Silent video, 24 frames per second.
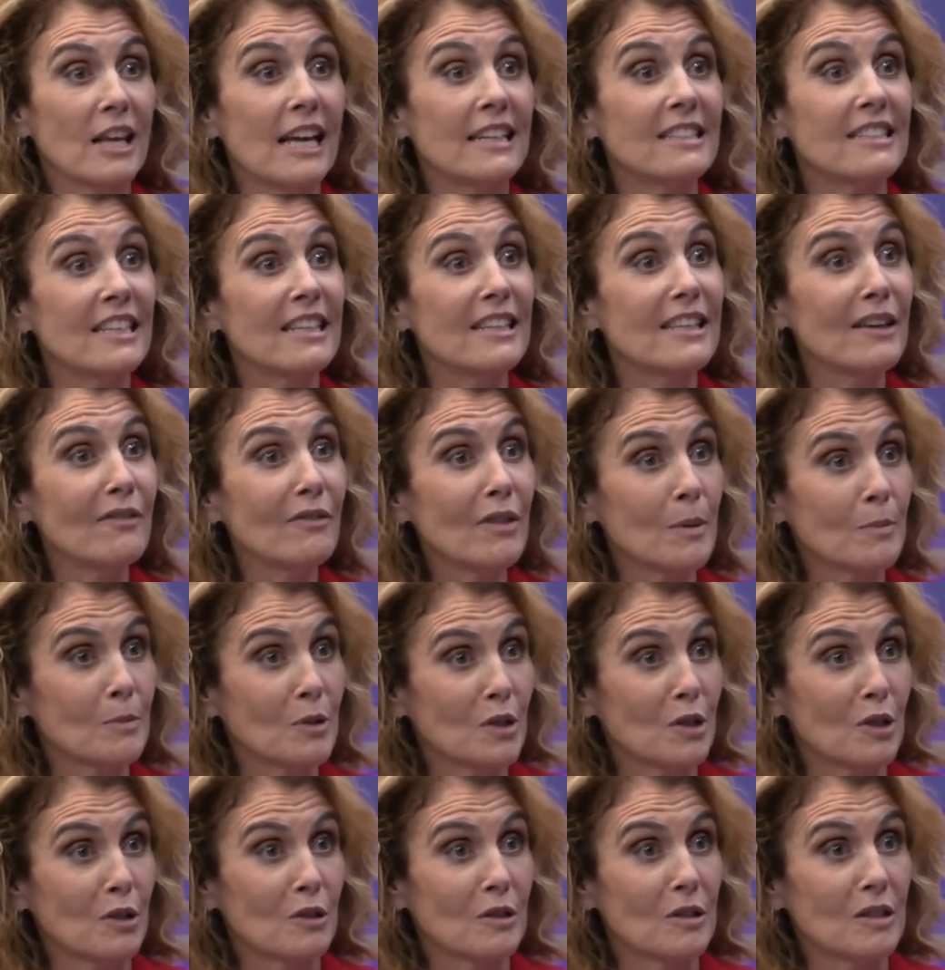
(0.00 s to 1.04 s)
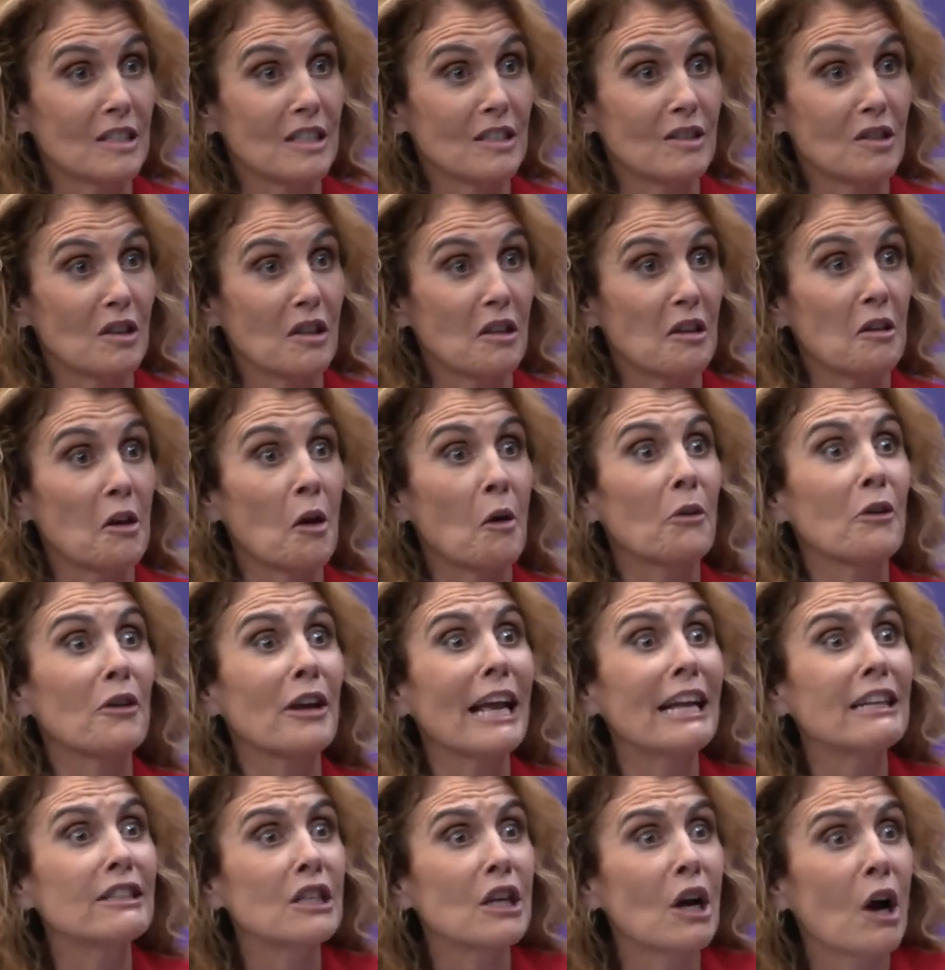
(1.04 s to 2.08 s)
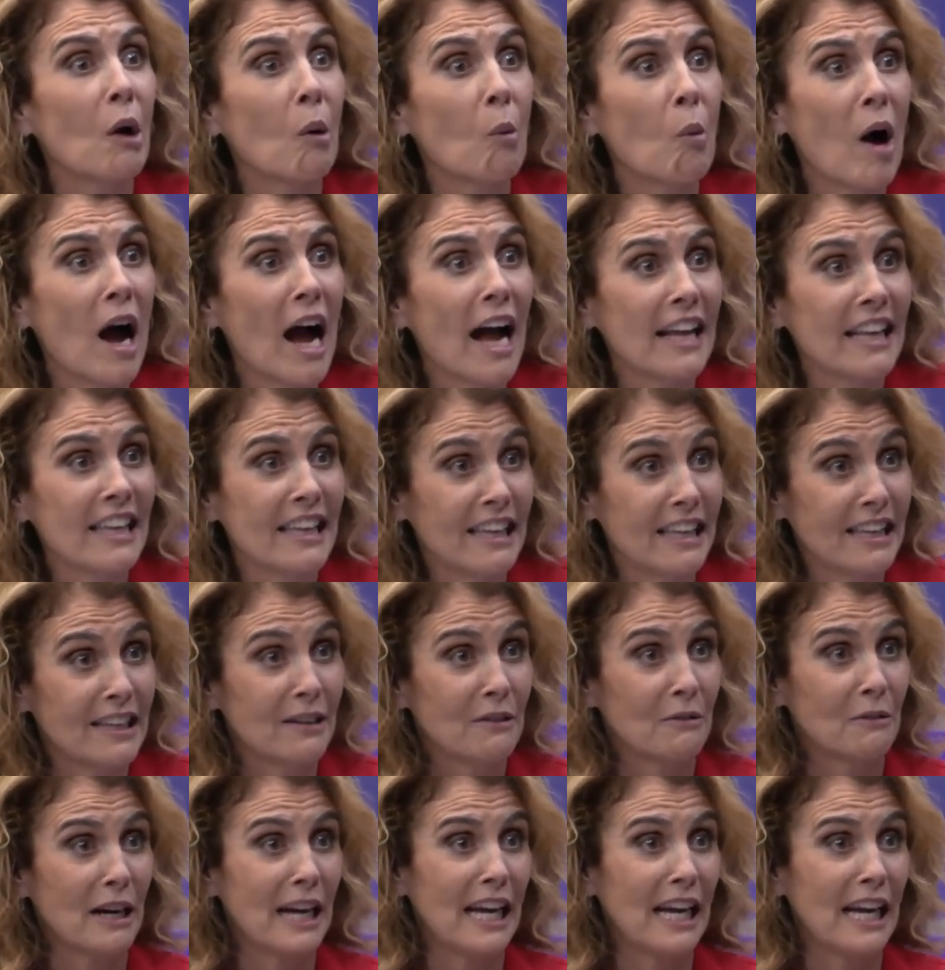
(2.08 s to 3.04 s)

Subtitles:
and to give them certainty so they know they're getting to Hawaii, right?